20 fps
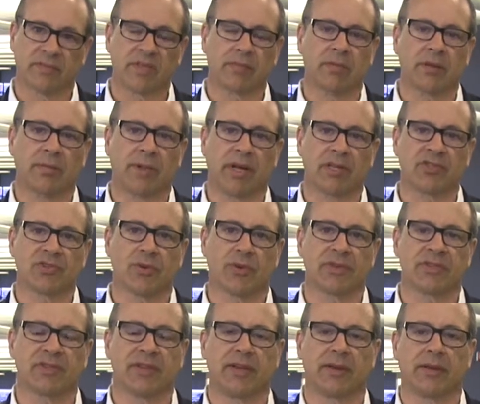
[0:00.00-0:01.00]
Something about
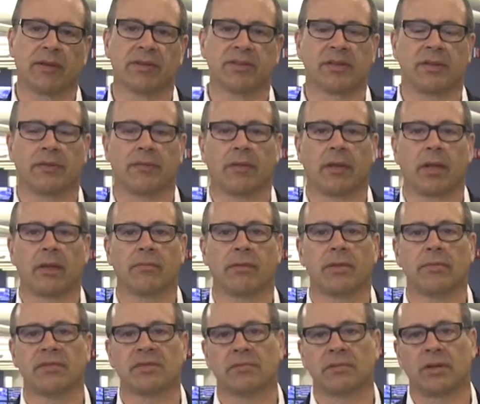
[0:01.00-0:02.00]
short sales and
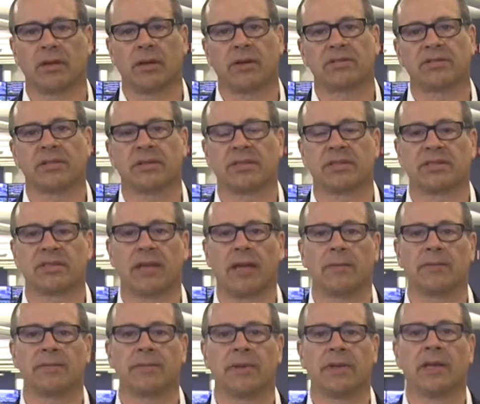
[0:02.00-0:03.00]
maybe something else that
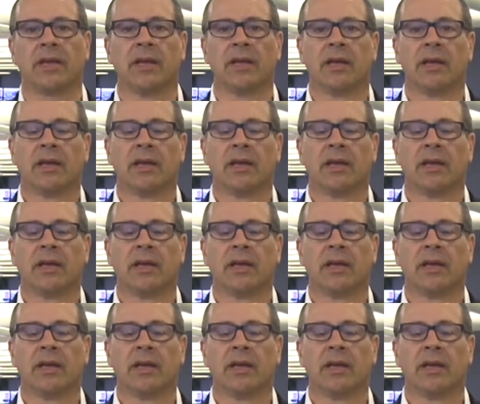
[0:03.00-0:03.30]
escapes me.